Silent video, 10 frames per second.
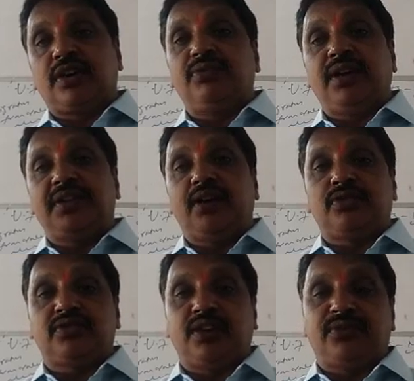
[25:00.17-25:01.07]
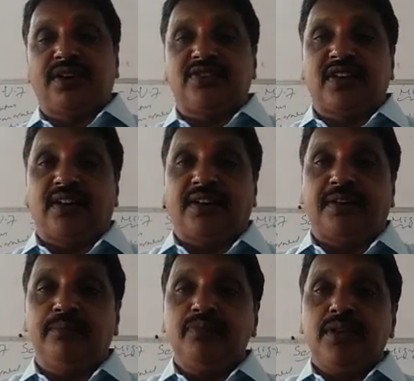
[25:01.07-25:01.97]
send where they have to send for
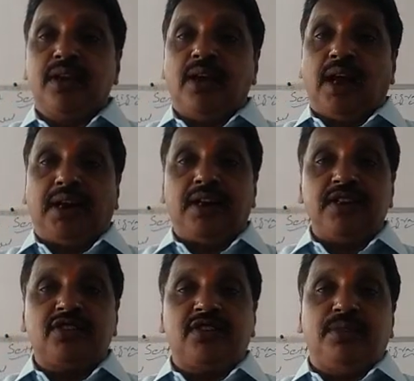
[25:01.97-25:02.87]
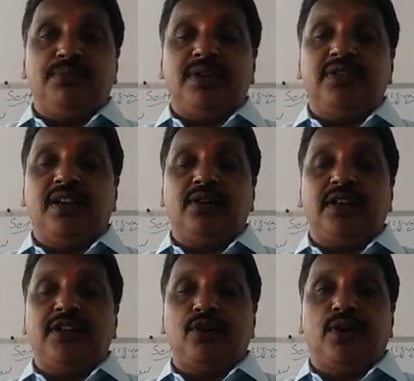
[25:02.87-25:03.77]
recycling. Again, is dump, they
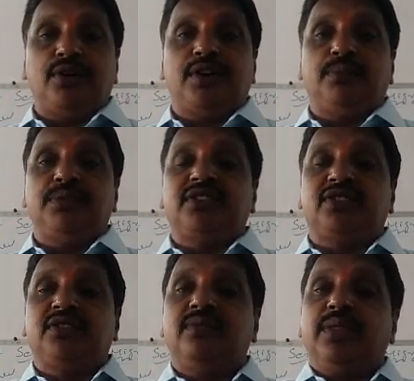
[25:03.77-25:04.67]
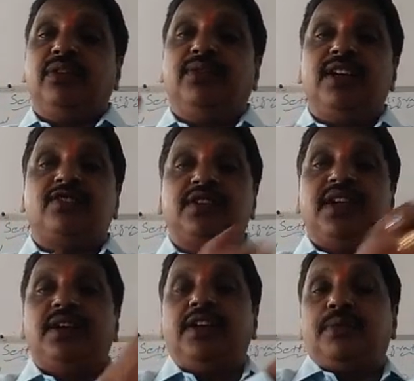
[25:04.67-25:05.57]
are going to dump this waste in
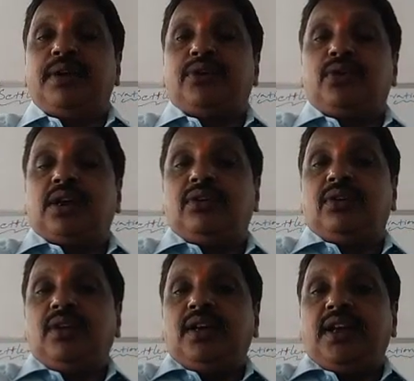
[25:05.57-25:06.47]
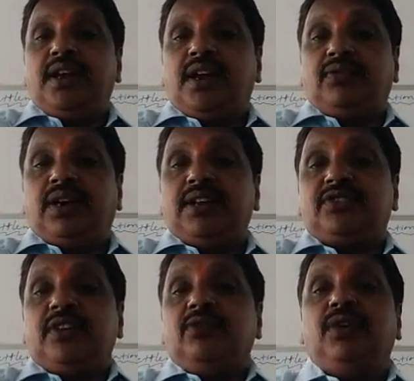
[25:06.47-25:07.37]
a nearby rural area or
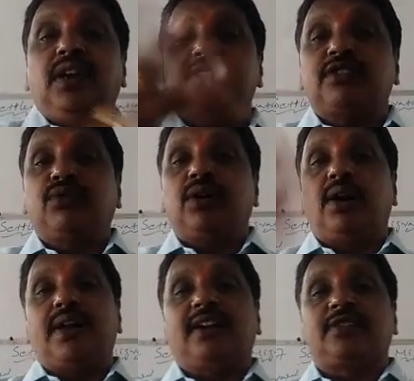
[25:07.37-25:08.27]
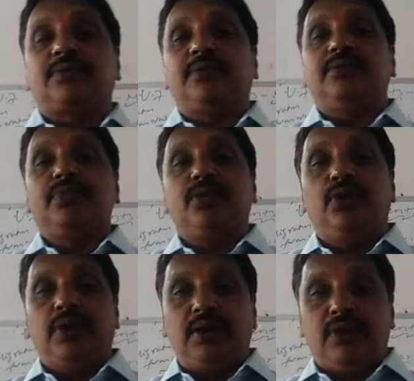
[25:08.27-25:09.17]
village. Villagers will not accept. Who